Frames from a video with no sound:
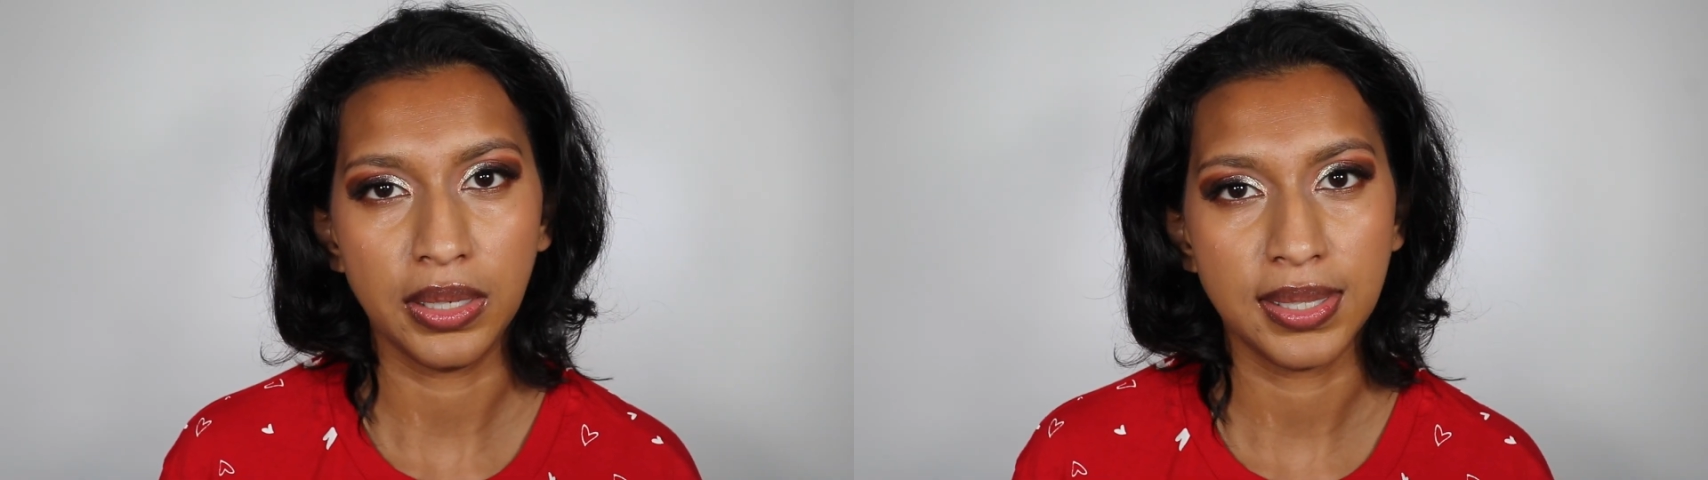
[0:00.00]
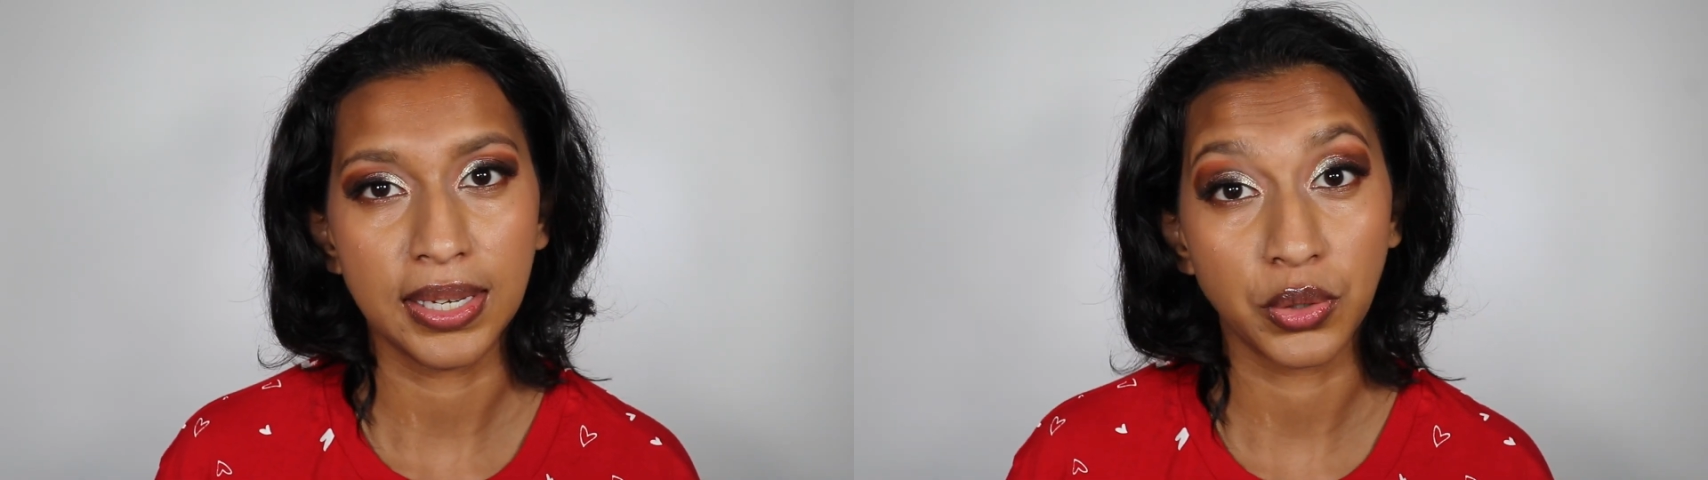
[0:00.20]

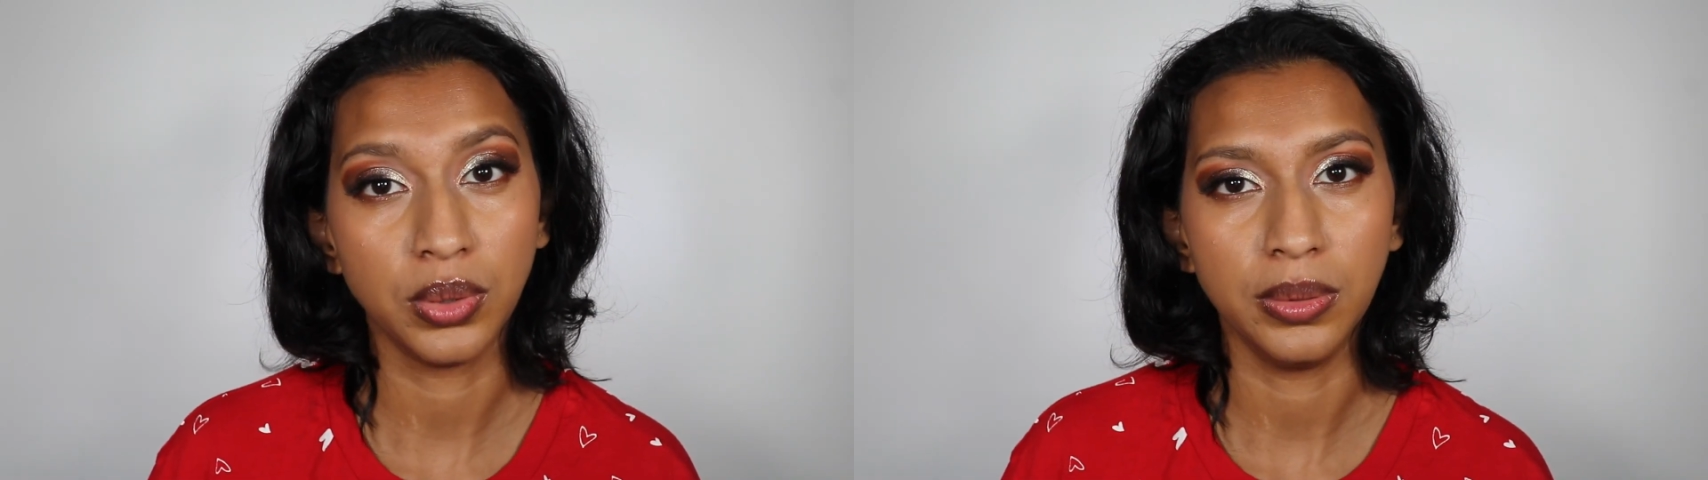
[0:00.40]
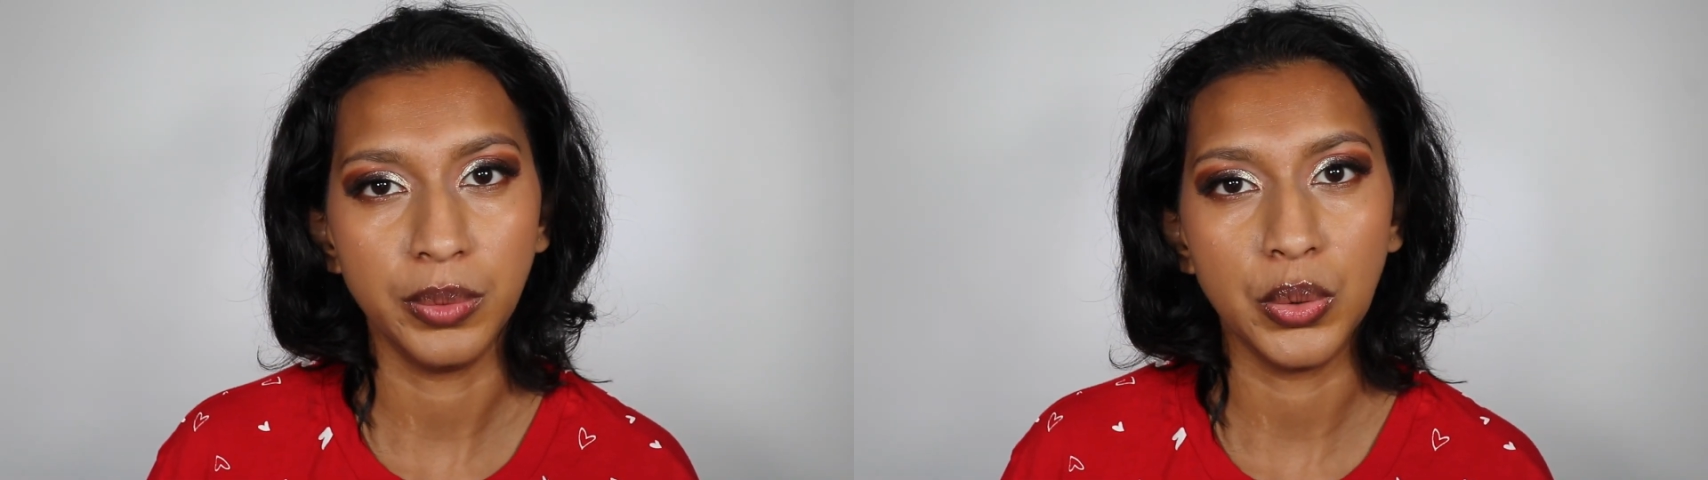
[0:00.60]

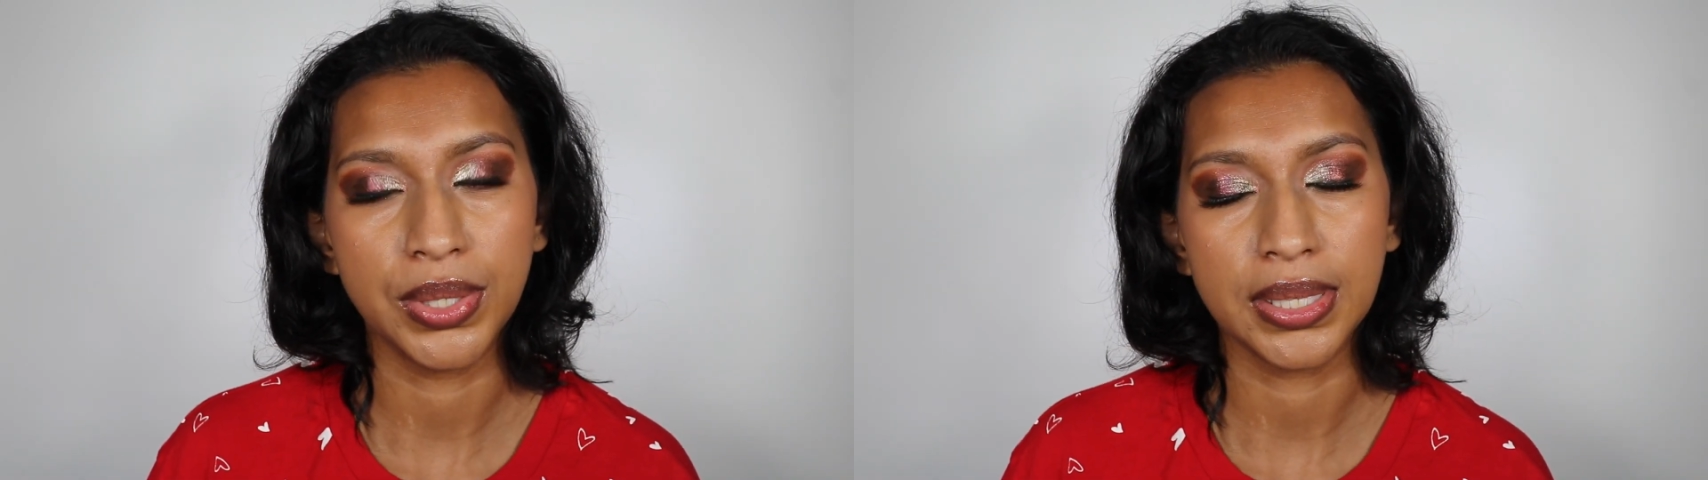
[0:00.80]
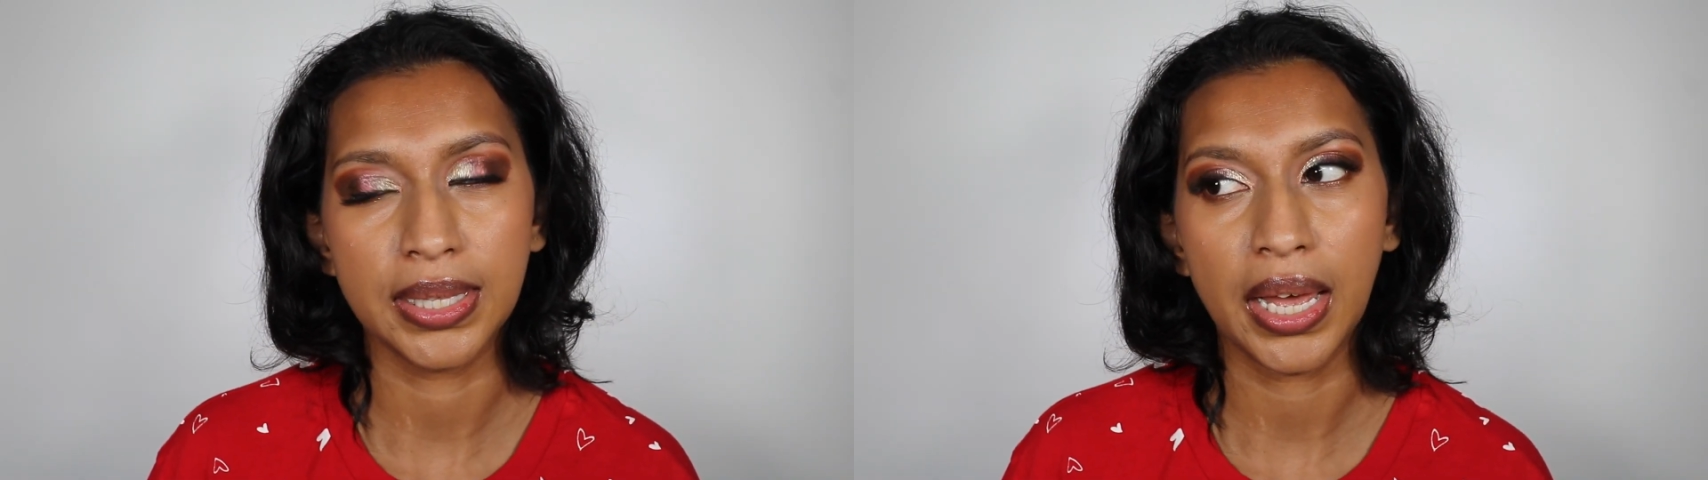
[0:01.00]
sexual
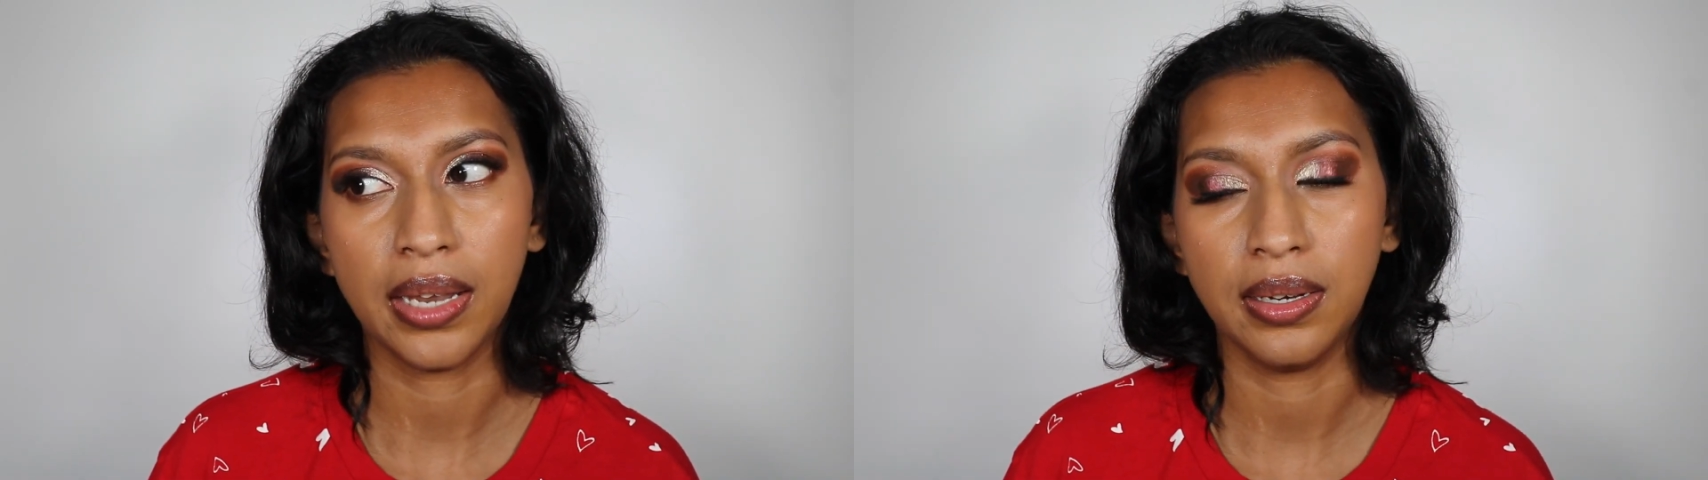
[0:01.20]
abuse in that,